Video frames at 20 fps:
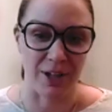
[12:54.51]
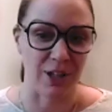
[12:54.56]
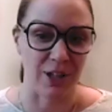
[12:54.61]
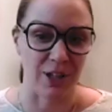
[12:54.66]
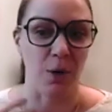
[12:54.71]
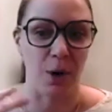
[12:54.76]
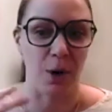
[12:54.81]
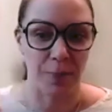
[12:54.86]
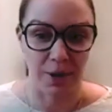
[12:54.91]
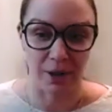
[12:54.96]
to
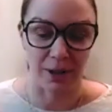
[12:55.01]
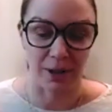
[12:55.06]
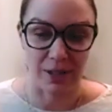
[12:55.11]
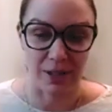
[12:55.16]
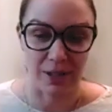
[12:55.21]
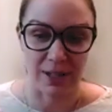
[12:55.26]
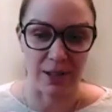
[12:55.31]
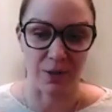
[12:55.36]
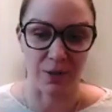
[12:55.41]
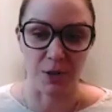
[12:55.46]
go up there
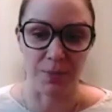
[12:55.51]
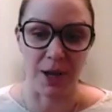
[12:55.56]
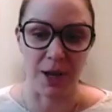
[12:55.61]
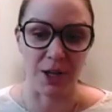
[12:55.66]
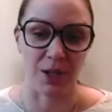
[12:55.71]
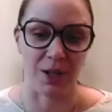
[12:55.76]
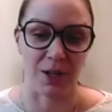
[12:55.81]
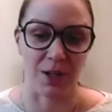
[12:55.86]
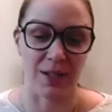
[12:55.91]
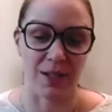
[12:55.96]
and see those
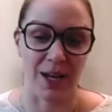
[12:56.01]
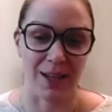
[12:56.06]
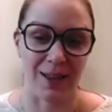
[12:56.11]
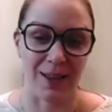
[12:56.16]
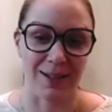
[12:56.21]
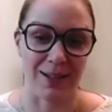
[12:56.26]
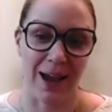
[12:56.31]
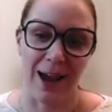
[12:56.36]
patients and sure.